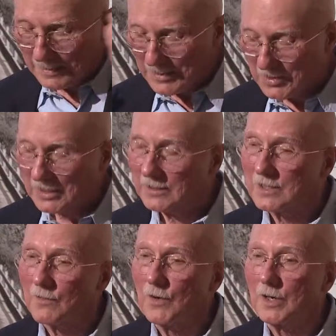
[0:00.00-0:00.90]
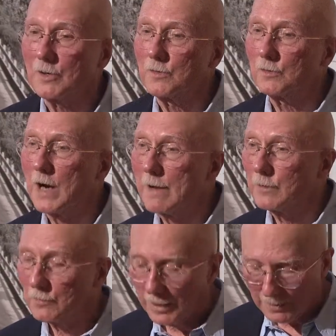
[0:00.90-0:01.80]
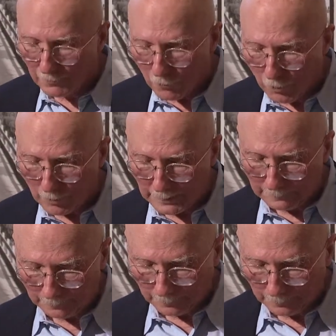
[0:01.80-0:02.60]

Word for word: still it's a very rapid rate of warming.